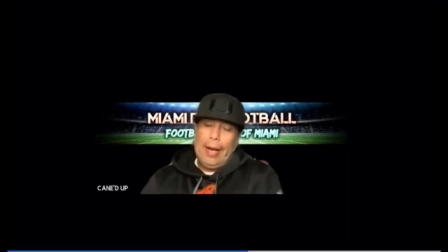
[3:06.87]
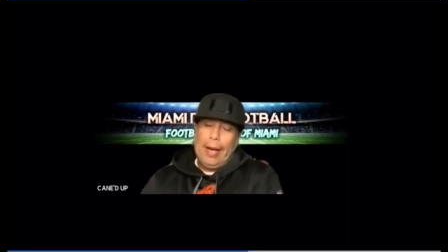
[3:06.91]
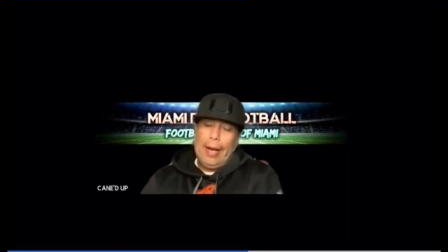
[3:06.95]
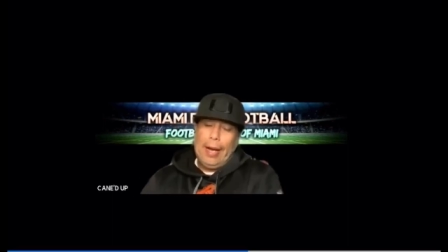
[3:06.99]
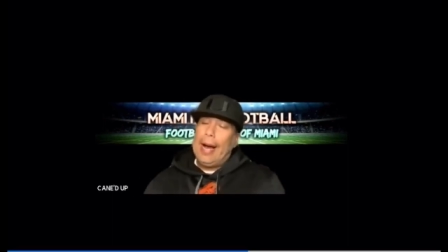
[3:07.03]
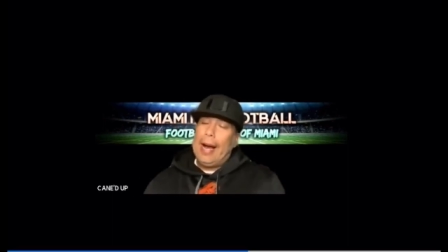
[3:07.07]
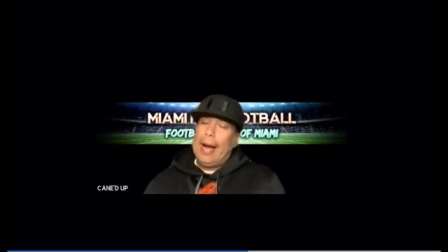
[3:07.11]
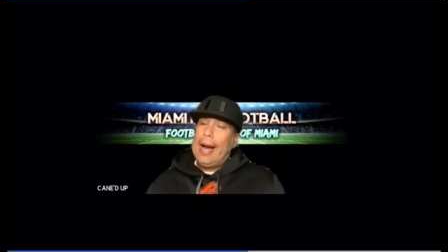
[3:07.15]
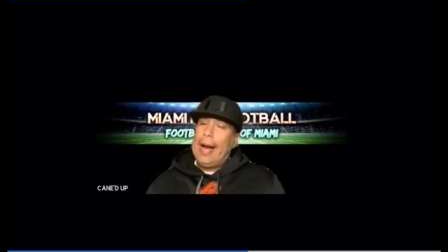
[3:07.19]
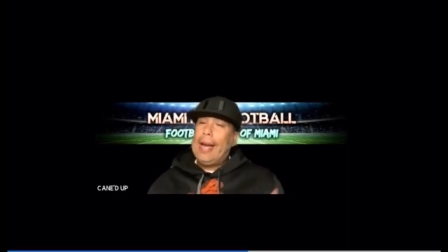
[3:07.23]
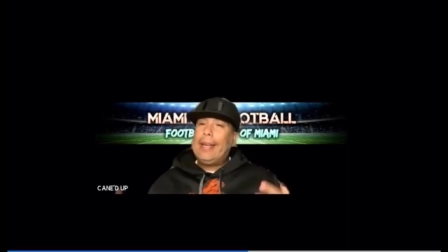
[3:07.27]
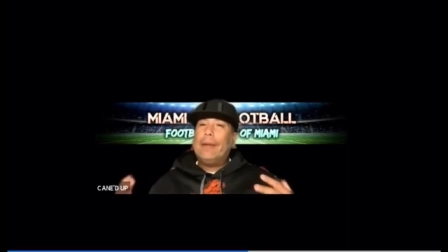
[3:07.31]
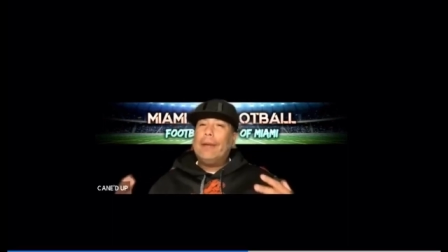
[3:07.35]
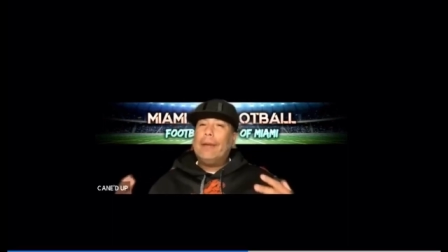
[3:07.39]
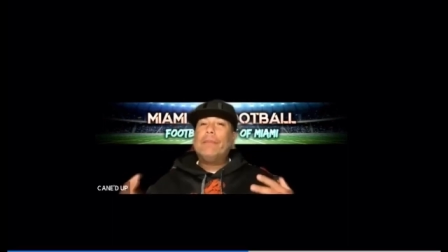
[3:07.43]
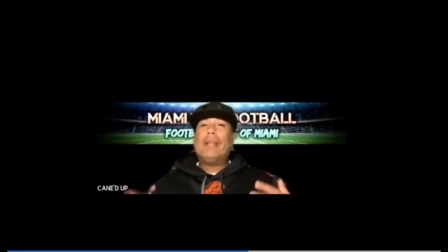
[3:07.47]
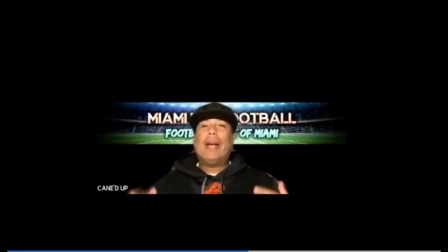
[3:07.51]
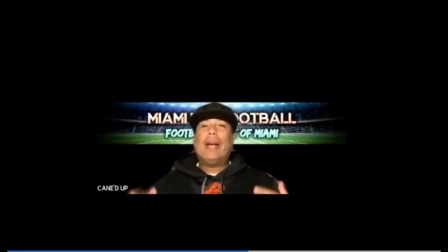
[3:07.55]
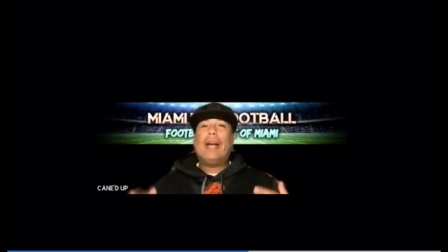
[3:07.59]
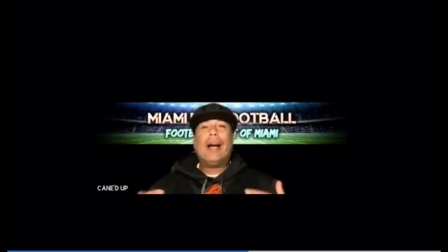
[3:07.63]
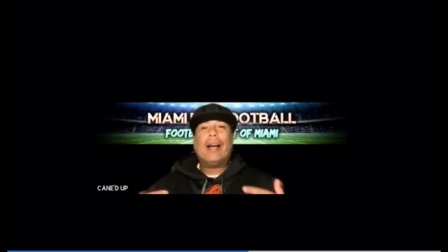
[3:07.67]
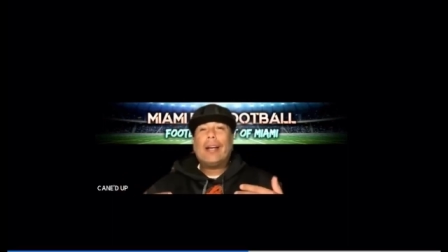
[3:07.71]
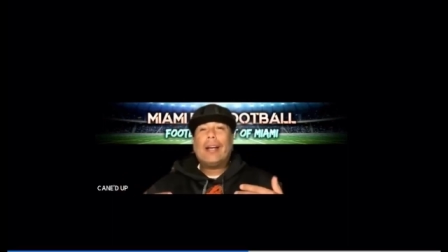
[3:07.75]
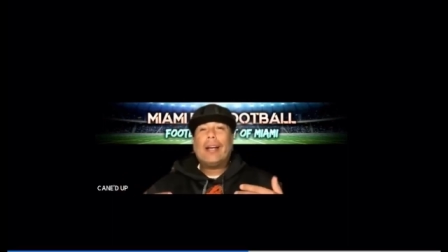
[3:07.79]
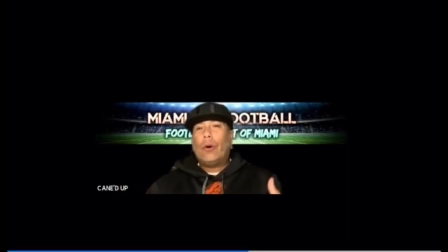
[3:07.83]
I am
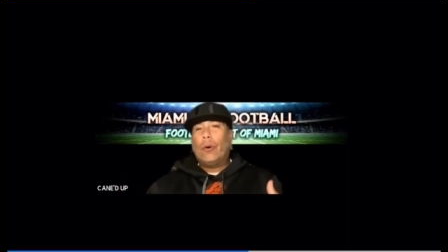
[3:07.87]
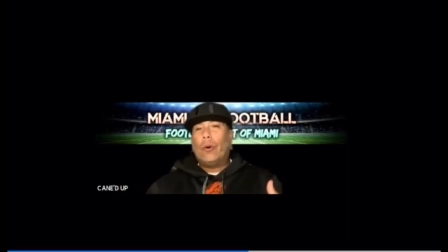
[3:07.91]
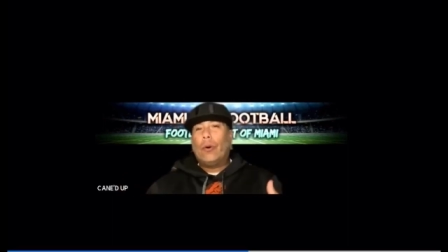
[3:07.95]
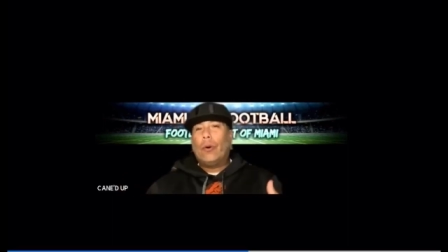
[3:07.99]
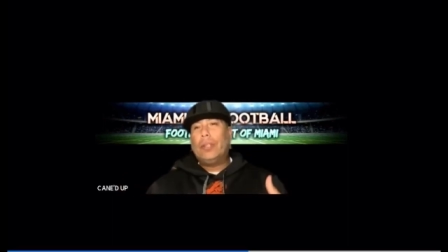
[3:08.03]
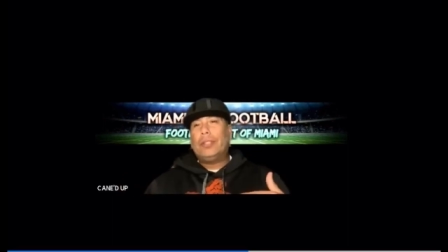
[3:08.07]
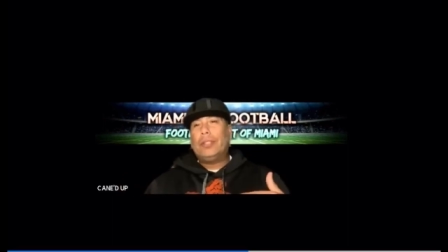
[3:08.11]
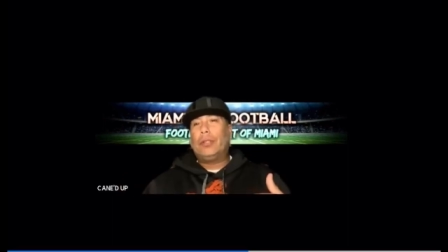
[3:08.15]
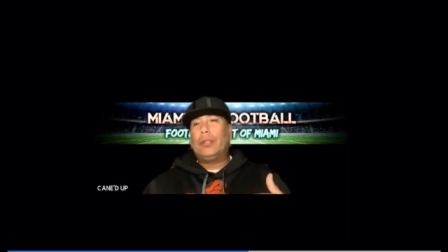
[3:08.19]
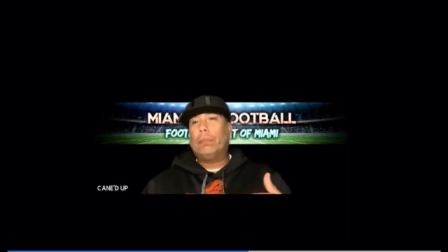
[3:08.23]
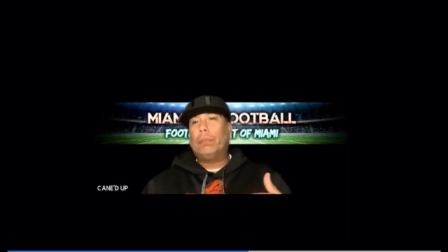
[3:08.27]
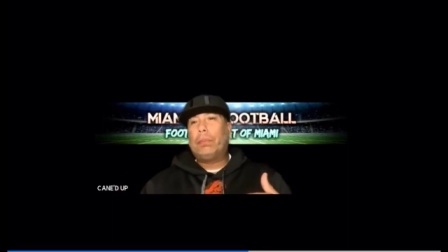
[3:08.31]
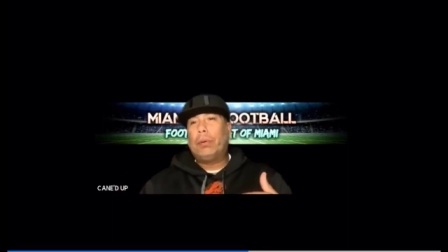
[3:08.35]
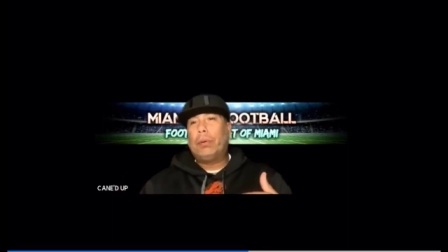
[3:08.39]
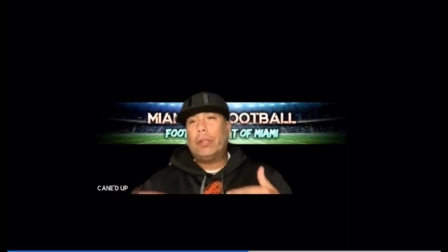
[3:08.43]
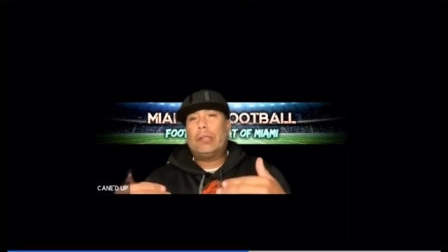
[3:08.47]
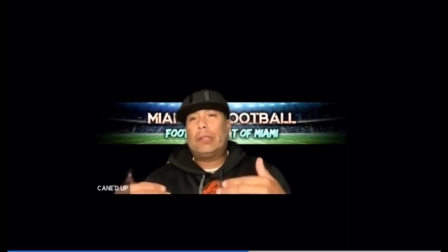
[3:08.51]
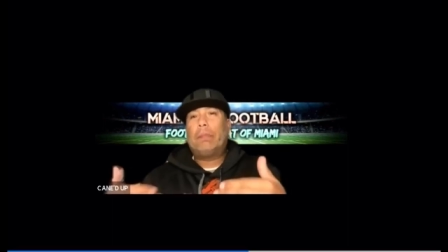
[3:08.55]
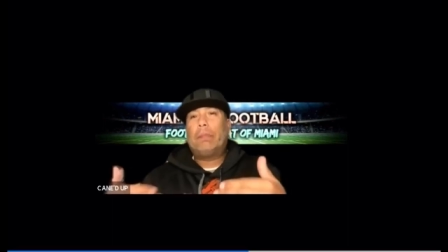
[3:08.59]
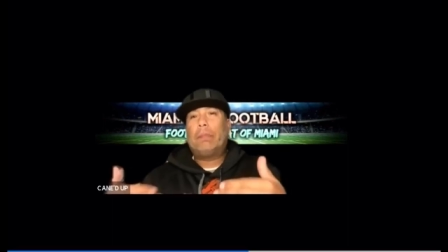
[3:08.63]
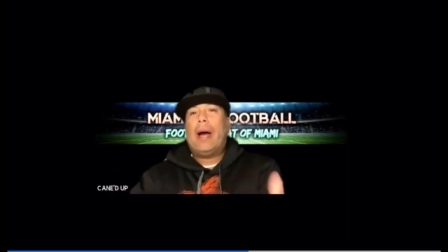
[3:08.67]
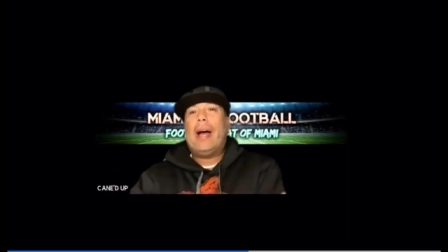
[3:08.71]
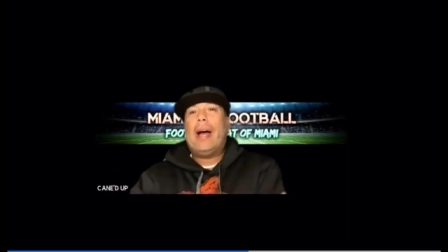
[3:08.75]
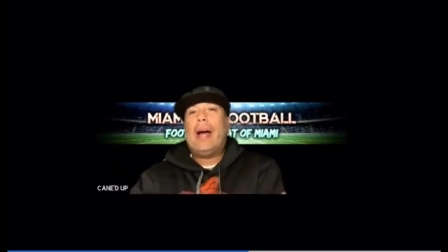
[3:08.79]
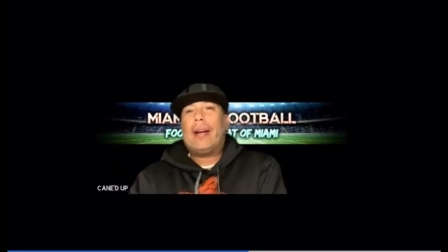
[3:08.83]
not going to push
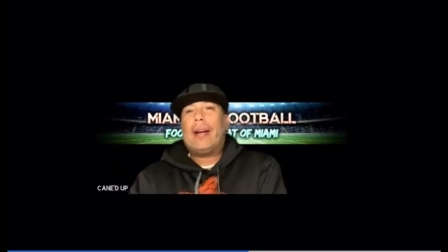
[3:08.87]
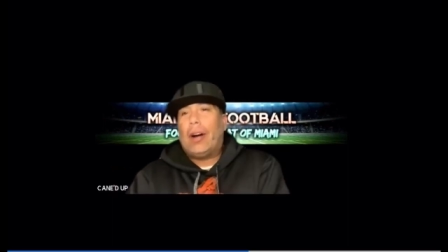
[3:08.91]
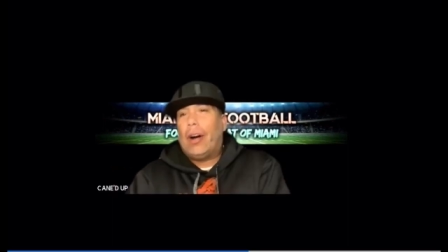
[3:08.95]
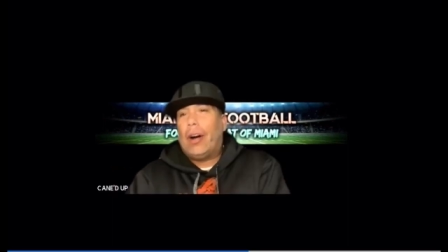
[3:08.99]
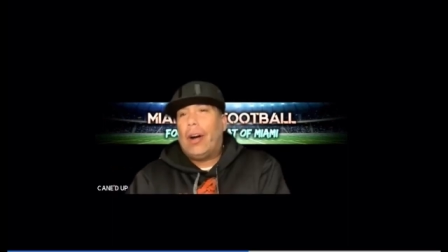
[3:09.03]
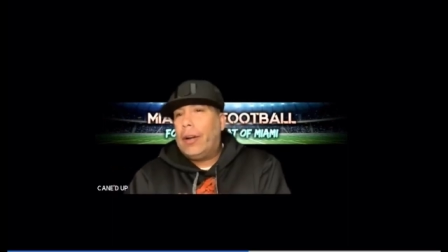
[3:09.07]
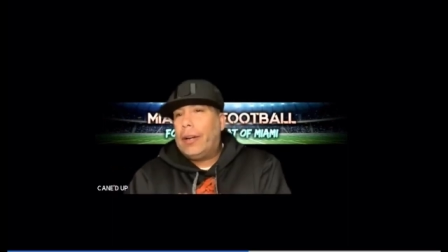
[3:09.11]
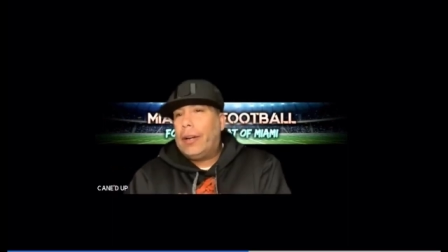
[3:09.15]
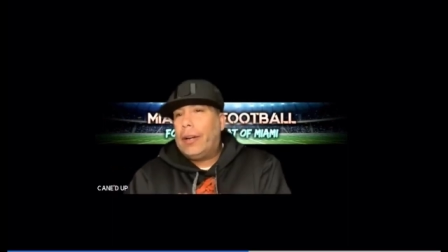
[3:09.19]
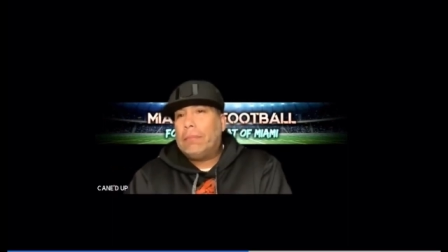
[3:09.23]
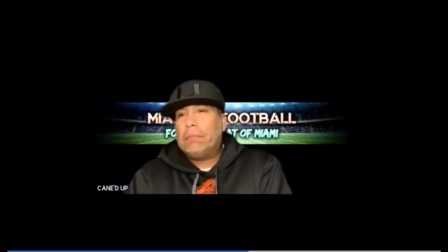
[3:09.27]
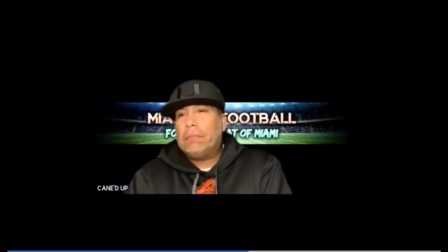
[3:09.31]
back on